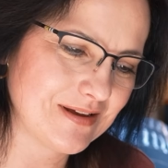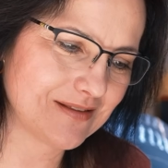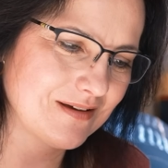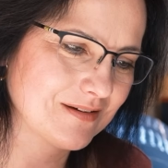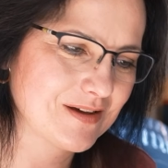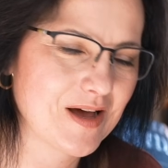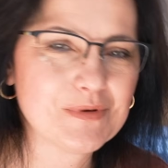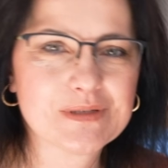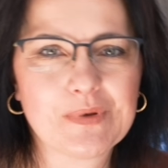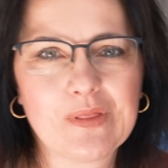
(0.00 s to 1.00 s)
in the
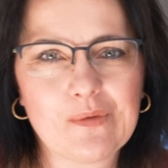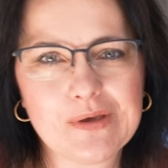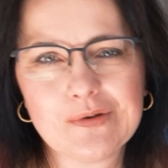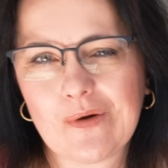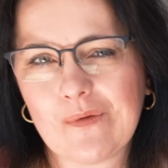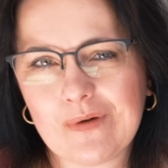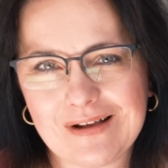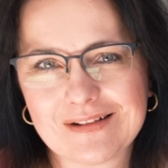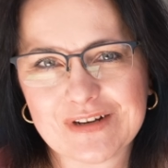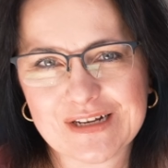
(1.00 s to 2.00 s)
comments below. You know,
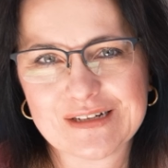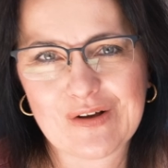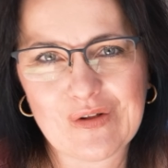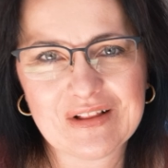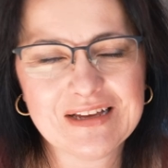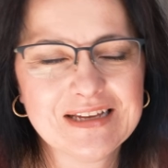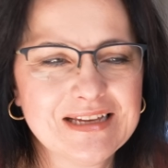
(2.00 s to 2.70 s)
I'll read it all.